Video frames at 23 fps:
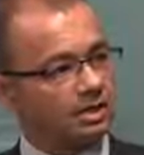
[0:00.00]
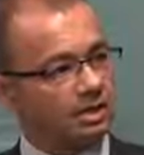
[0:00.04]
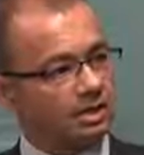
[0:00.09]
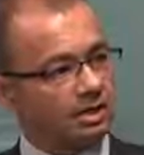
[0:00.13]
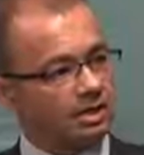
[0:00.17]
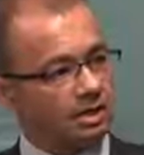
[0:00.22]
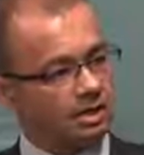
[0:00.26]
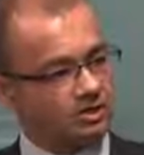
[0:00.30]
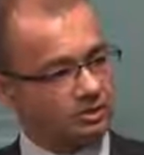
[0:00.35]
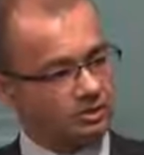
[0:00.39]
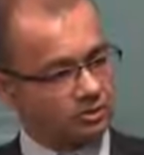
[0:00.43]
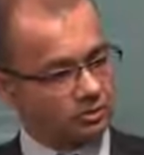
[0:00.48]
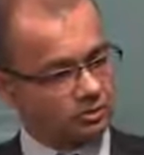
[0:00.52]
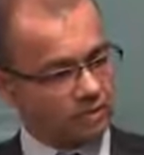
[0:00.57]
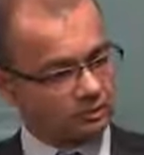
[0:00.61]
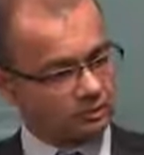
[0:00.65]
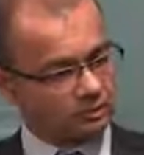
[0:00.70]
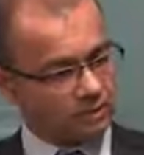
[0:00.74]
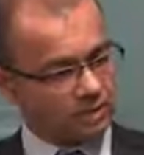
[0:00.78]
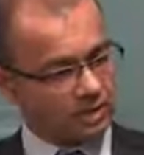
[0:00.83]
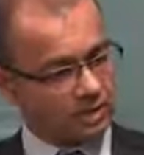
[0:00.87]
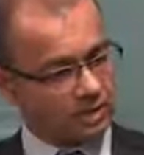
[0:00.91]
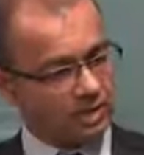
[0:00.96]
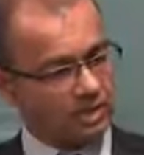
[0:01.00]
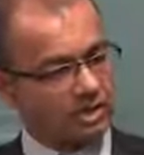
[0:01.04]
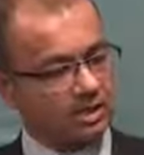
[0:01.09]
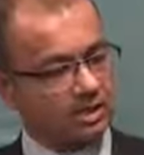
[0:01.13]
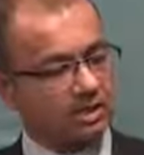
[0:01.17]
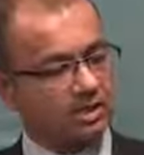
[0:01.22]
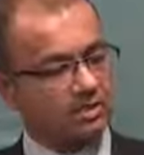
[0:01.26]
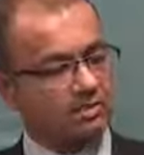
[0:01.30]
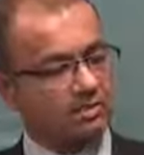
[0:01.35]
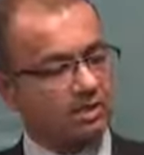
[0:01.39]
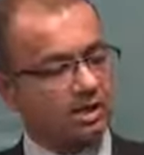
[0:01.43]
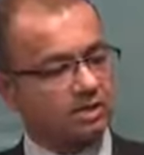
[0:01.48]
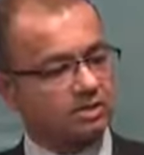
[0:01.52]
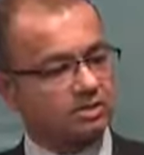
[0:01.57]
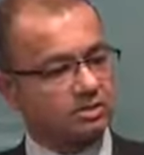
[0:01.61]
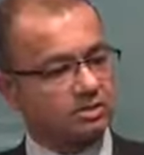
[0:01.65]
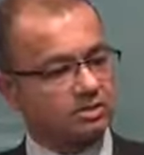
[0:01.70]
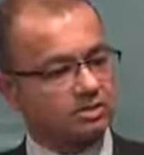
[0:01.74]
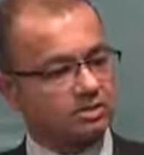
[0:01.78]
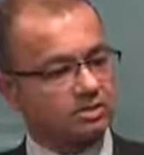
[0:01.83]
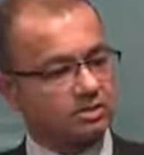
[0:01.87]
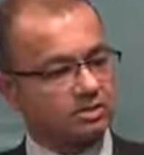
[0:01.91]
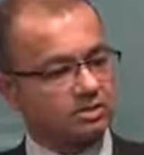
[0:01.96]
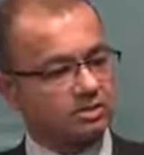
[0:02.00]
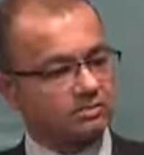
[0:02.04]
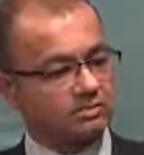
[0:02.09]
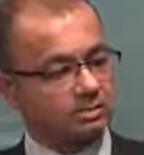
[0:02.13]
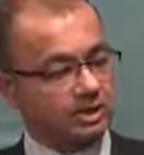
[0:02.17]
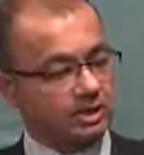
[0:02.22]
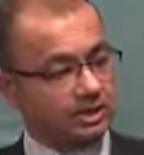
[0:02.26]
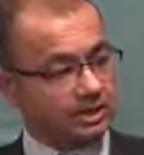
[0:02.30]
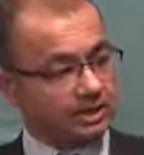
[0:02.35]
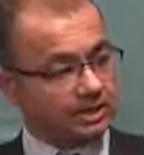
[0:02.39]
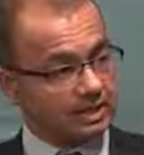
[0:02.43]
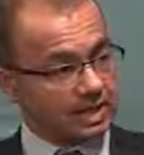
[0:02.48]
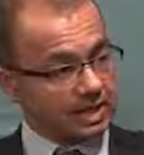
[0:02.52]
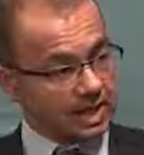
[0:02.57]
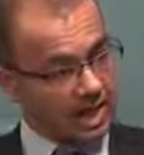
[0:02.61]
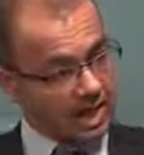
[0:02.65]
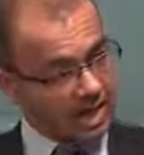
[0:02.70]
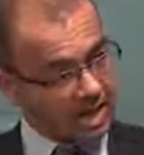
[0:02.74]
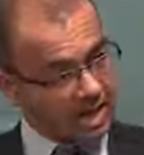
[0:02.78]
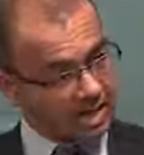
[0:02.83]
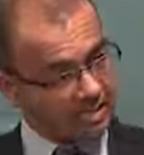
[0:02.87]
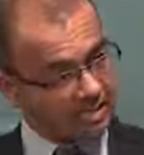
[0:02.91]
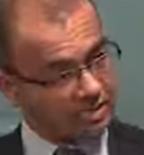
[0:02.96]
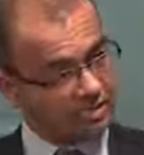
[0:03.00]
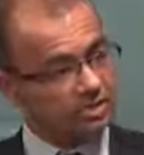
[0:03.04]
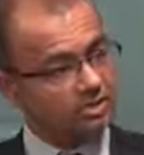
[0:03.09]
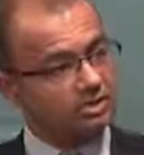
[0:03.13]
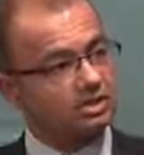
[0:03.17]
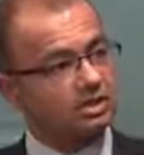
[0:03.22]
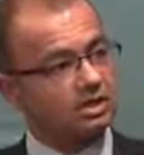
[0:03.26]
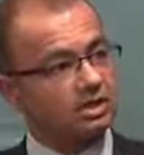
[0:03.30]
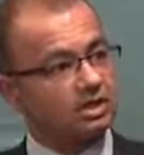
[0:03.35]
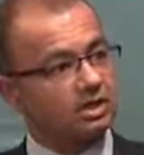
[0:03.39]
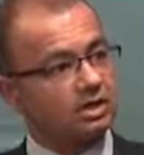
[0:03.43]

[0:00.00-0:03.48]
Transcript: are sort of the areas, particularly the hands,